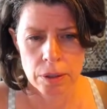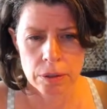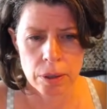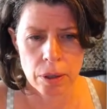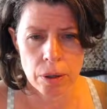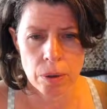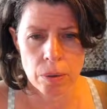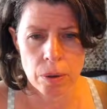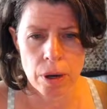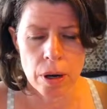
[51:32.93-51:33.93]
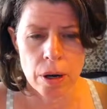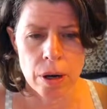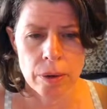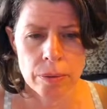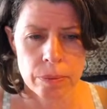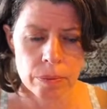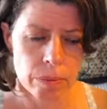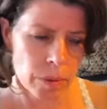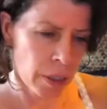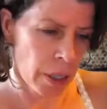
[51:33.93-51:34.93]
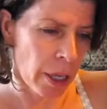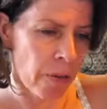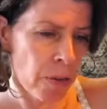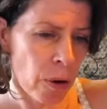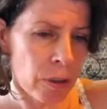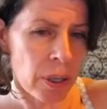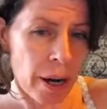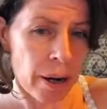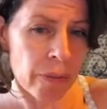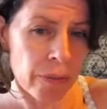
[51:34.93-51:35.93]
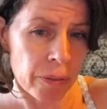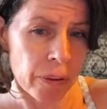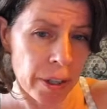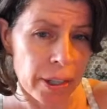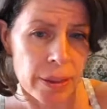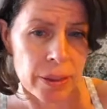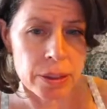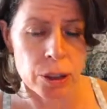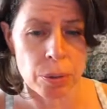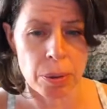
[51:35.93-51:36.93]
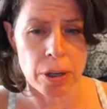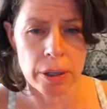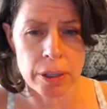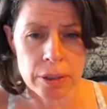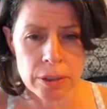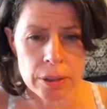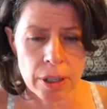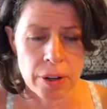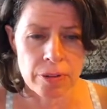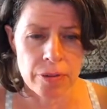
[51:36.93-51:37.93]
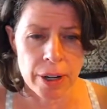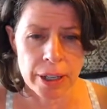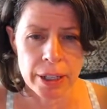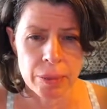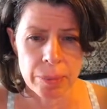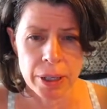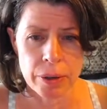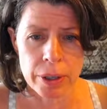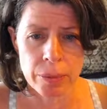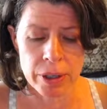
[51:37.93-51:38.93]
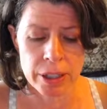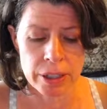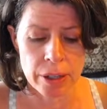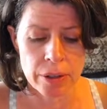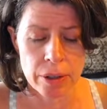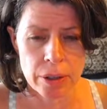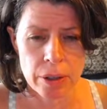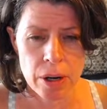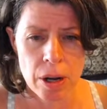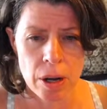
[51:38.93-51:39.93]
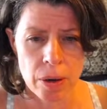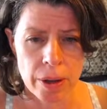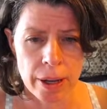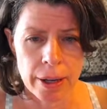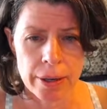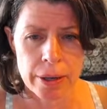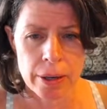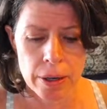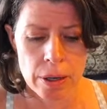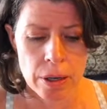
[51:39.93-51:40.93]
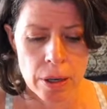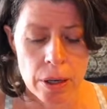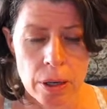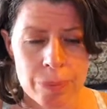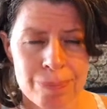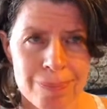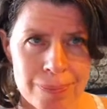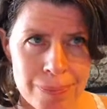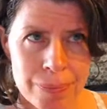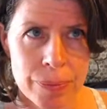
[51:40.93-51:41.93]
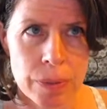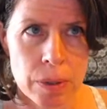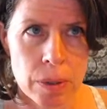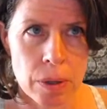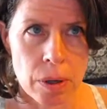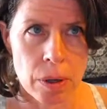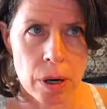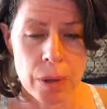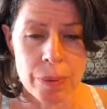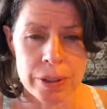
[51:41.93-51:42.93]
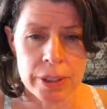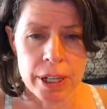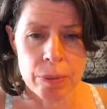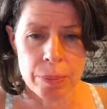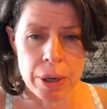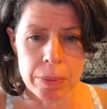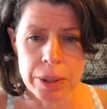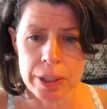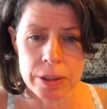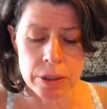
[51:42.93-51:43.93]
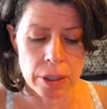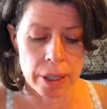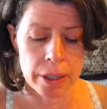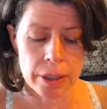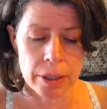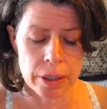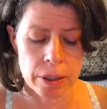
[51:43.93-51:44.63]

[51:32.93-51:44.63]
So if you're tired of looking at the two parties fighting and bickering with each other, okay, I would say Republicans are like,